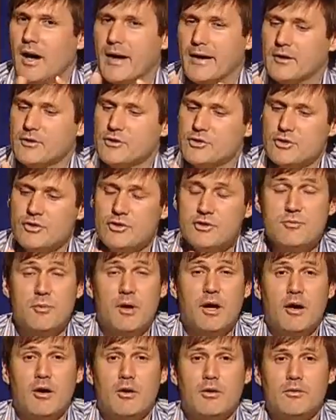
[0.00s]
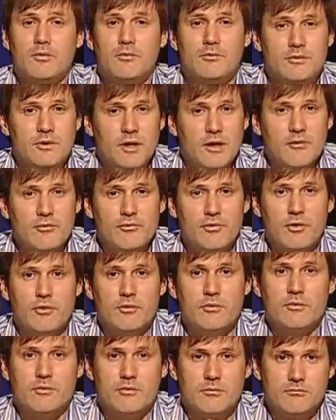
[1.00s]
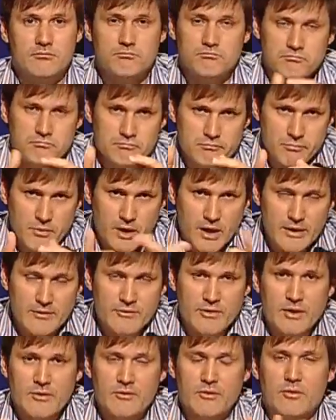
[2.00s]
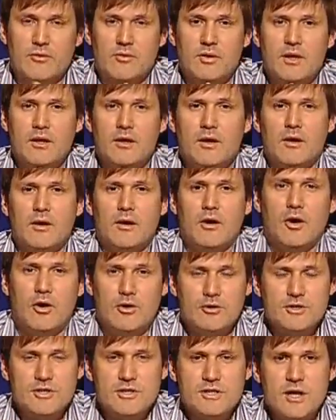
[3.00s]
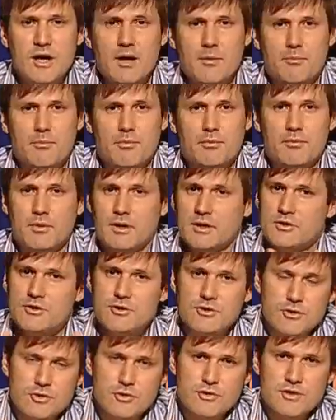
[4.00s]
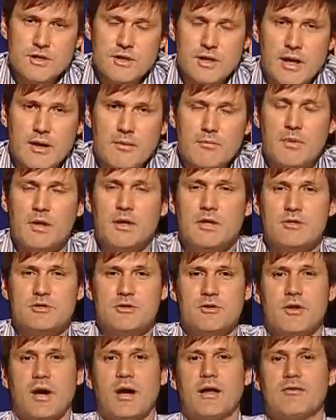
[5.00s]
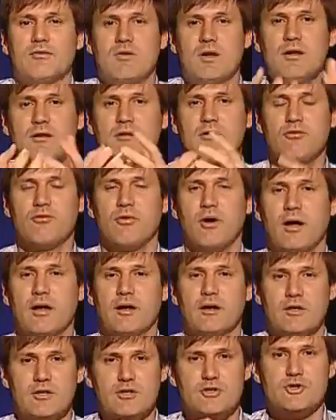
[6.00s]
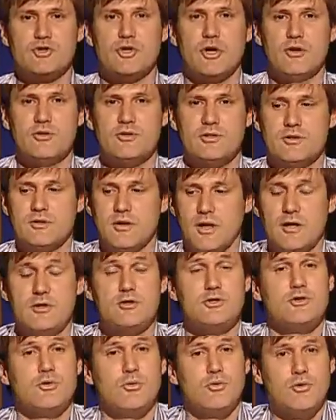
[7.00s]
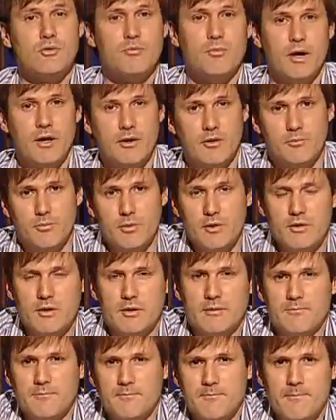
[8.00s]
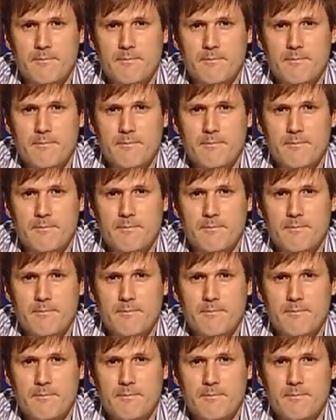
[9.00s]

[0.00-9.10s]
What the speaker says: I can choose my own telephone identity on Skype. I just choose a name, so the identifier is chosen and stored on my computer.